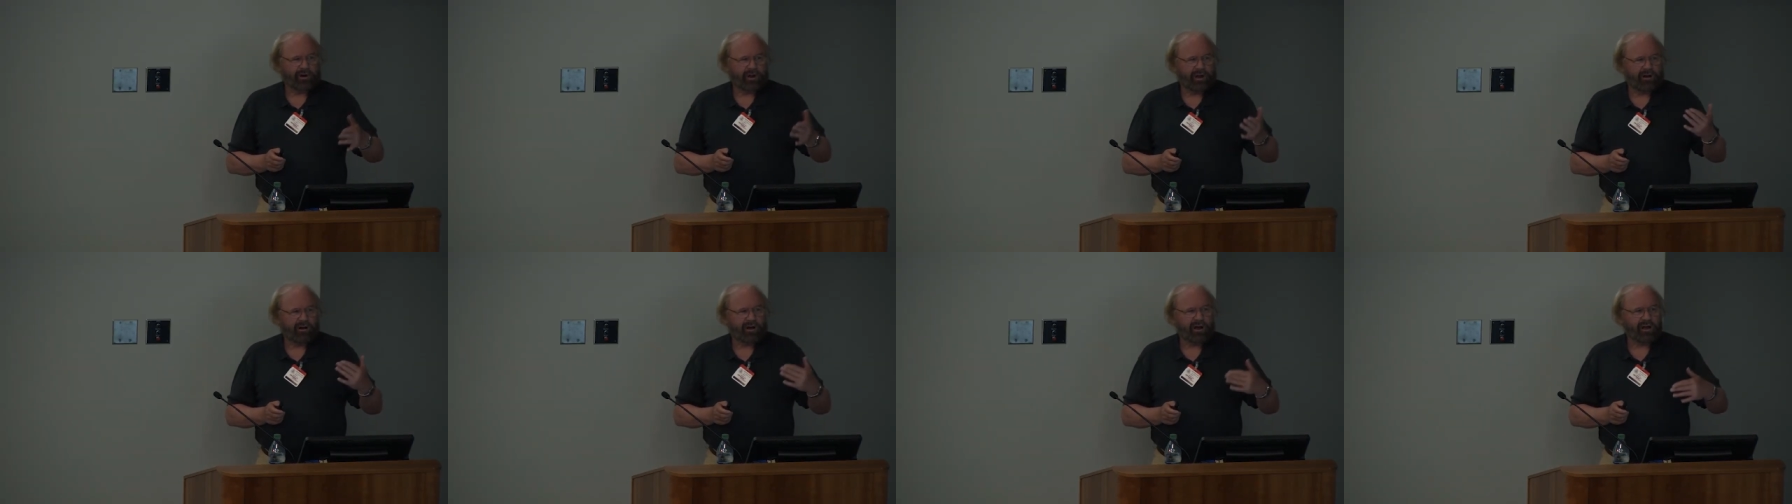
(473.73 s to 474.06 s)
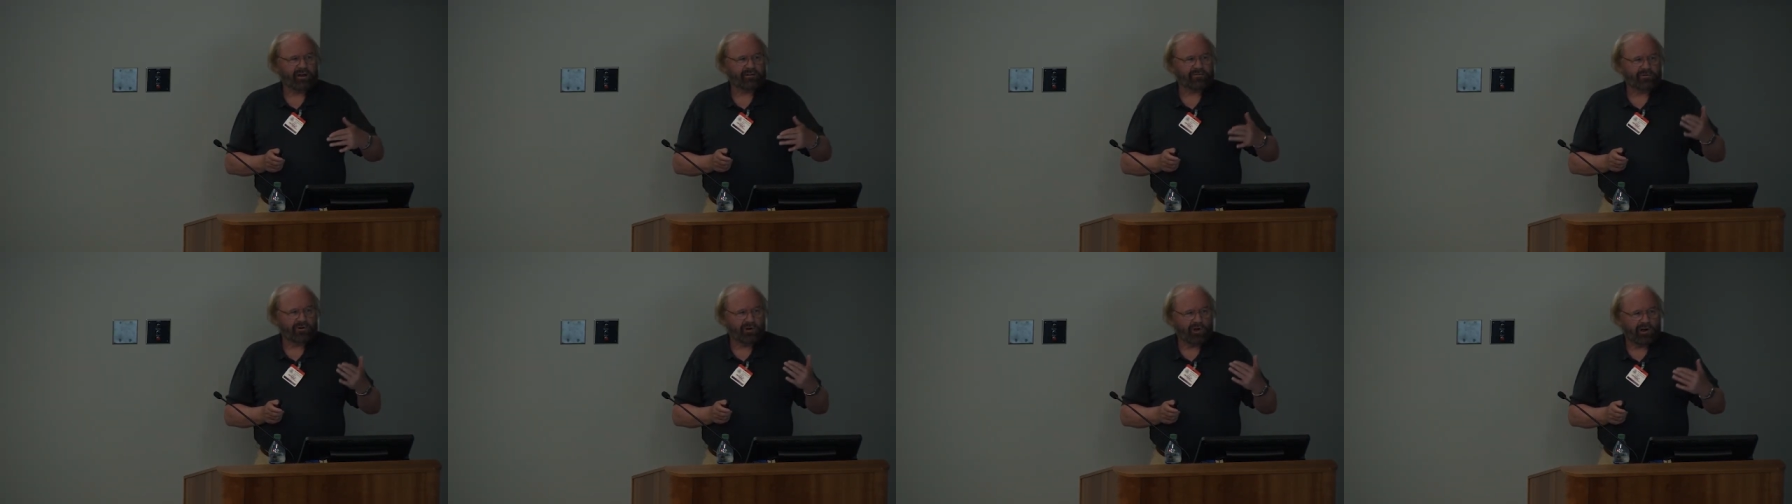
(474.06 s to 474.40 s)
now
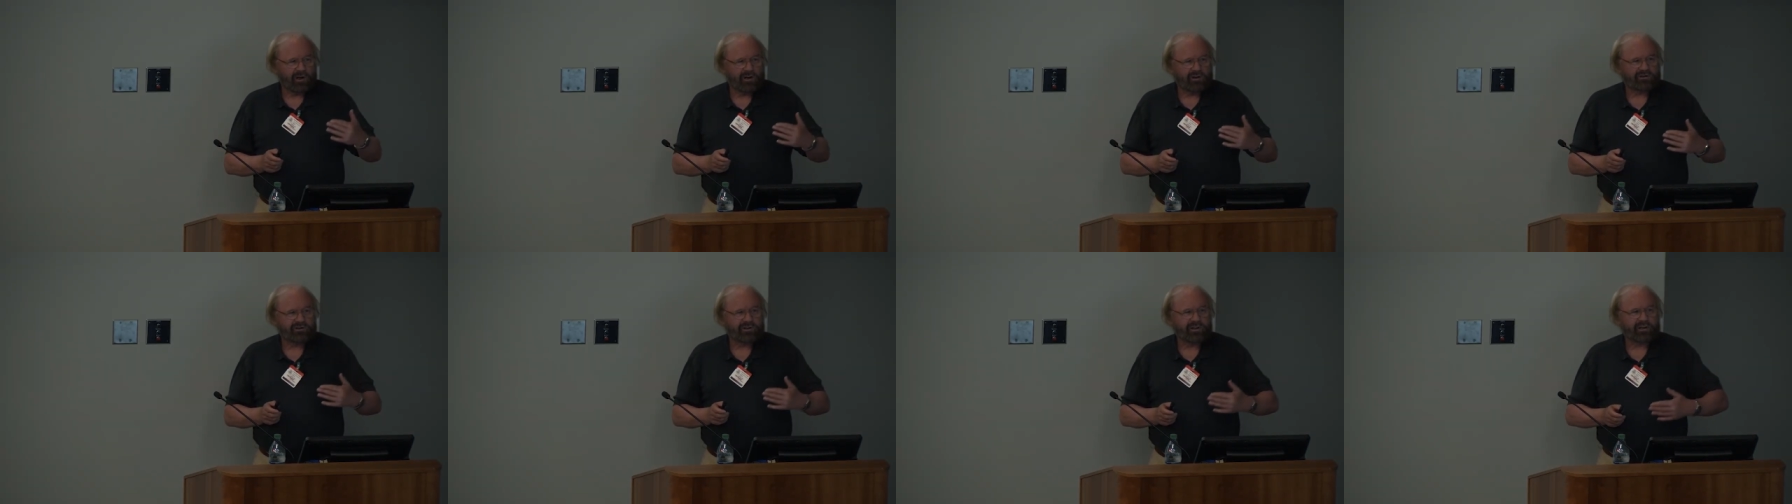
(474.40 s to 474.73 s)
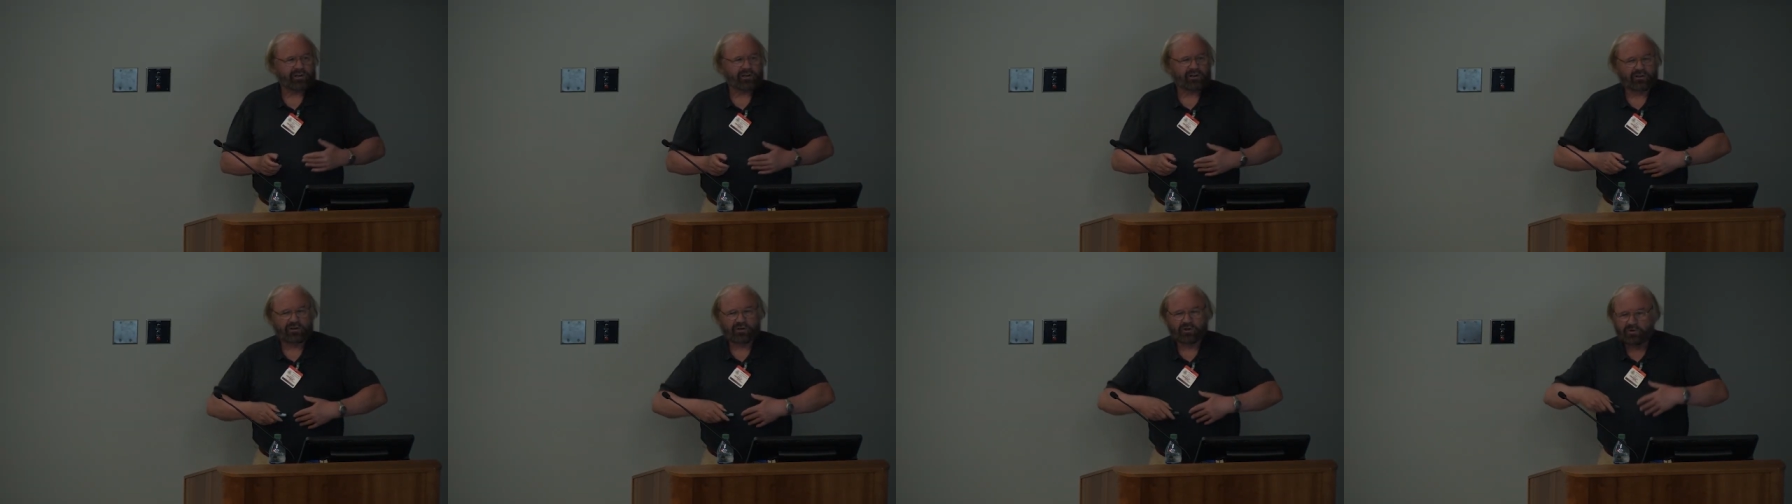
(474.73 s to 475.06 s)
have knowledge
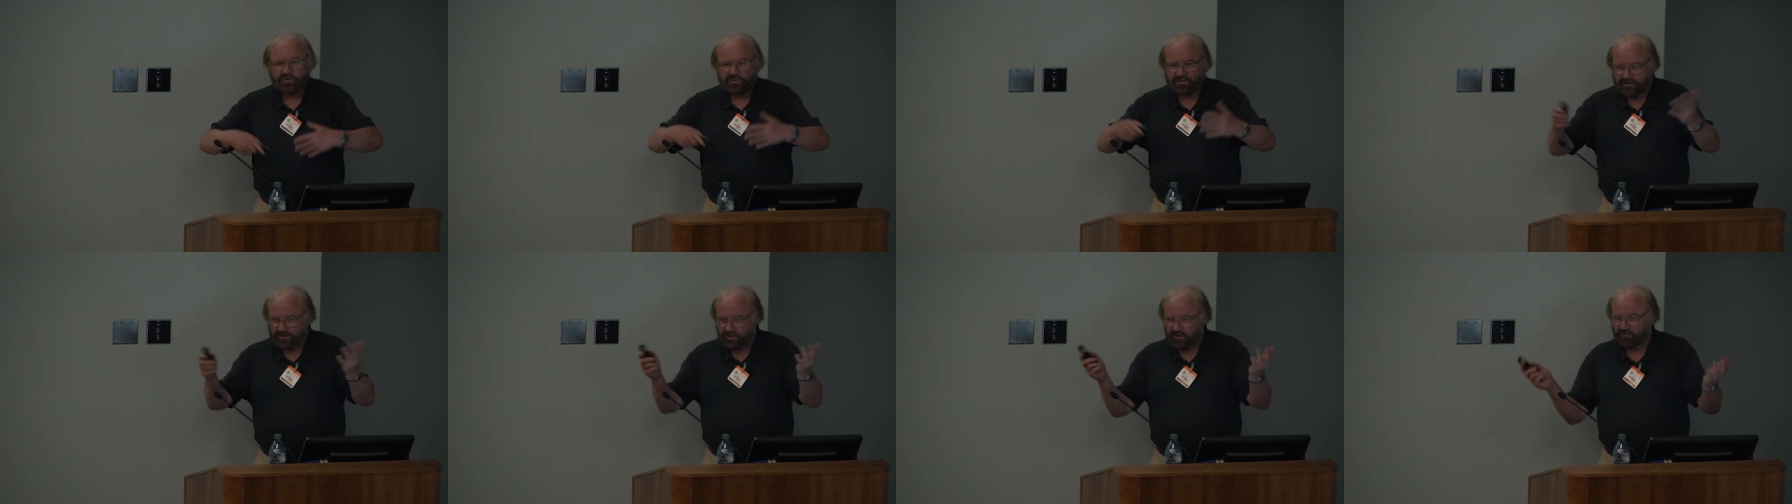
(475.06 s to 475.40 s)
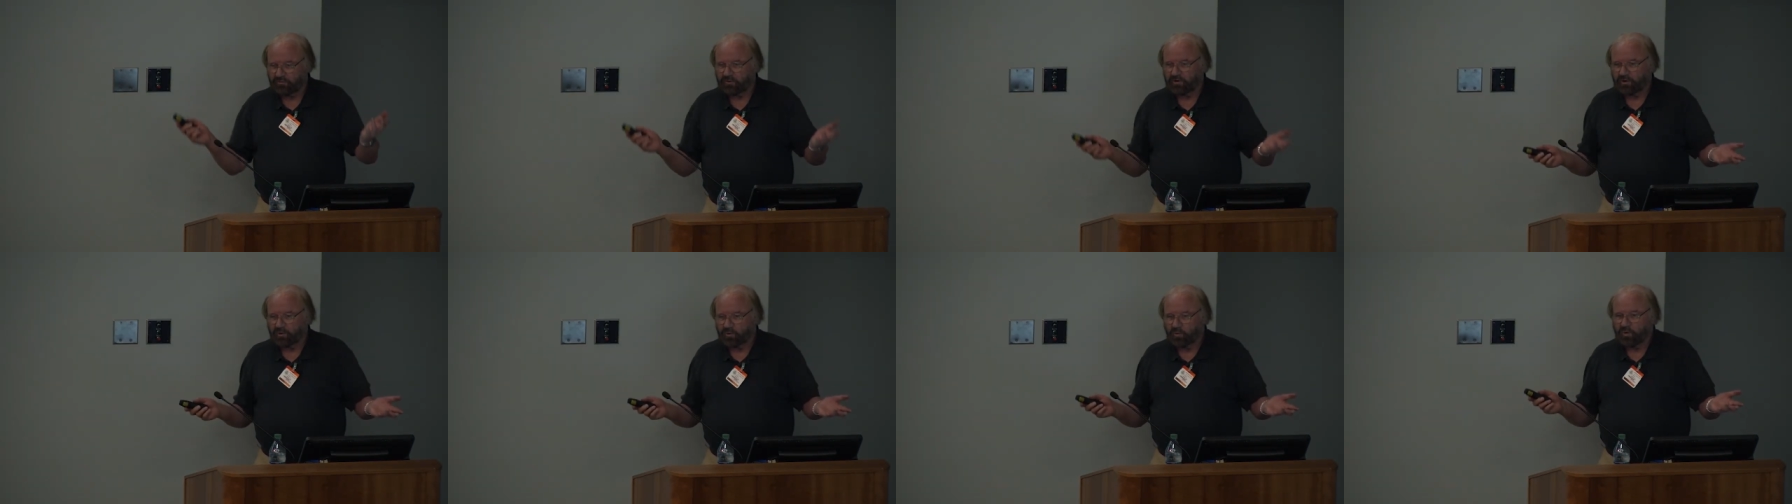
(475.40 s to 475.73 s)
they can use in the
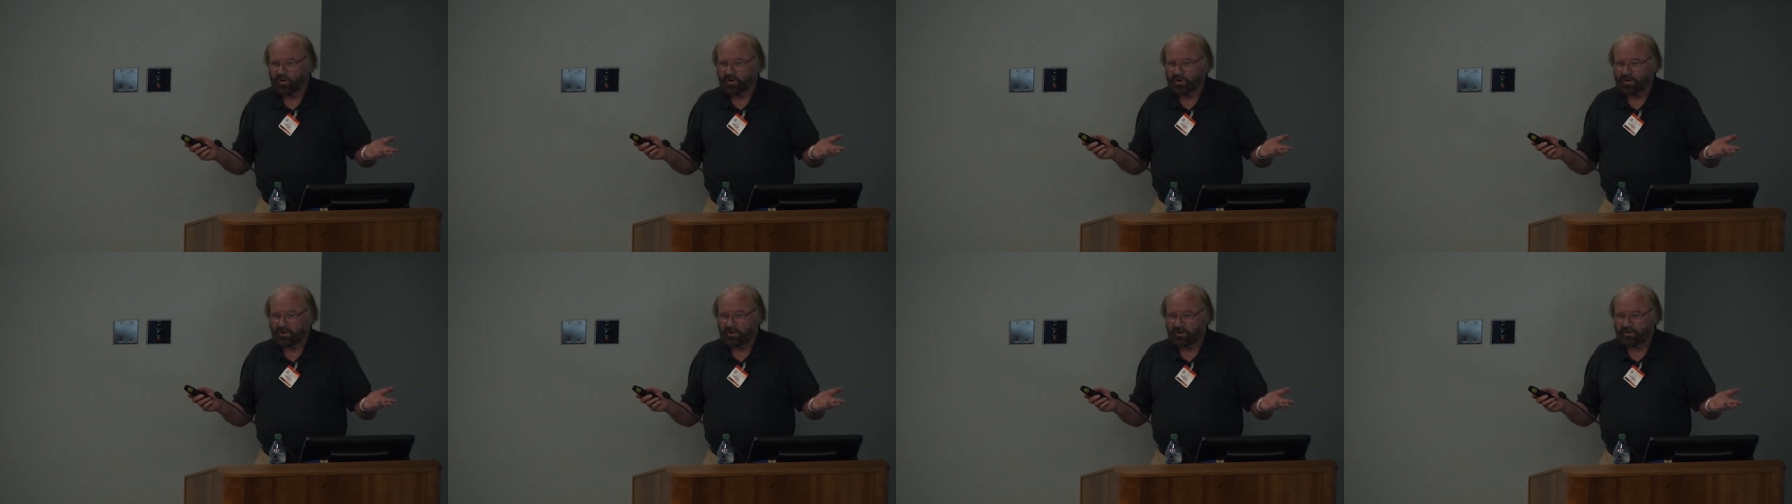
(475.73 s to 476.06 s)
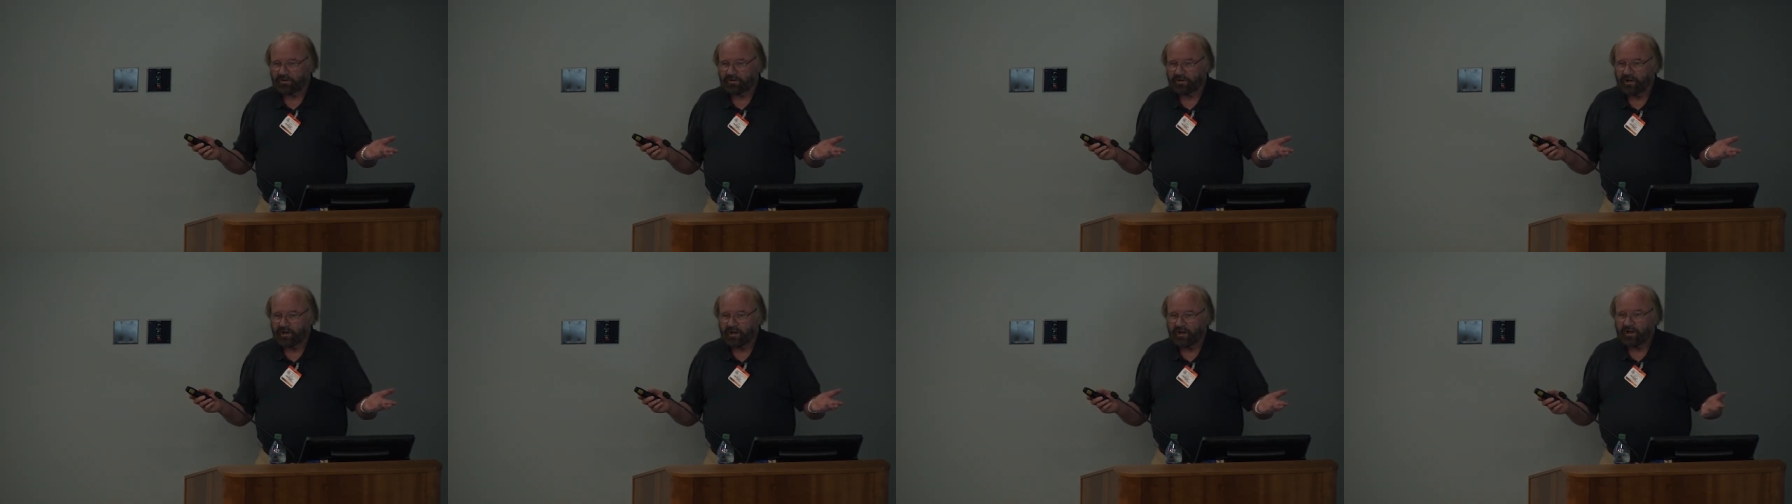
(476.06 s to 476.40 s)
real
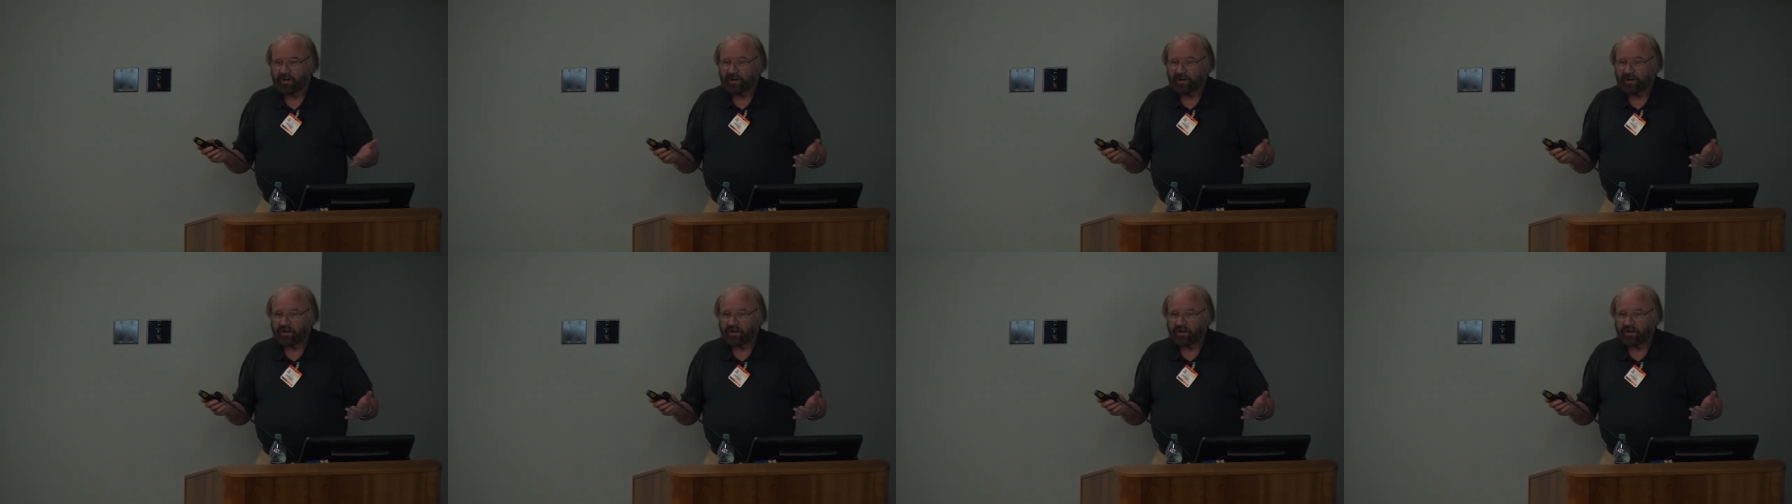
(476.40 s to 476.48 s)
world